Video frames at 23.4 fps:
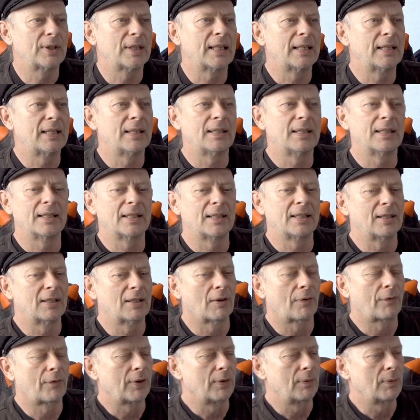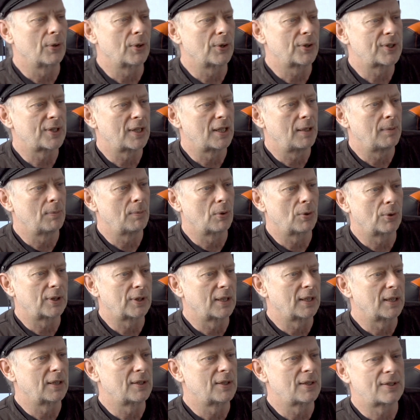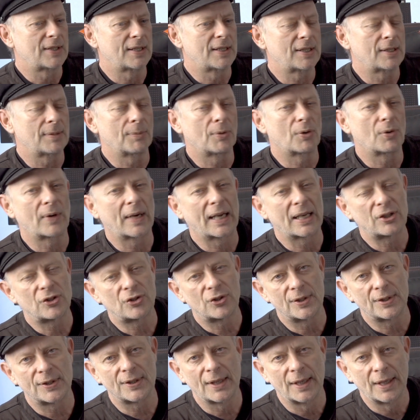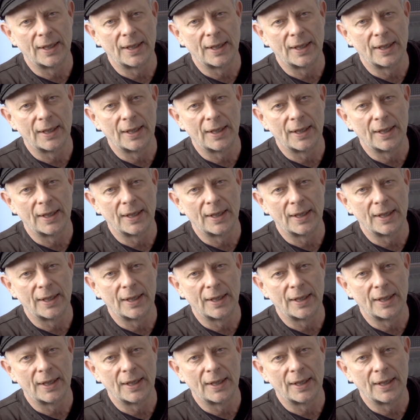then nothing works anymore, the system crashes,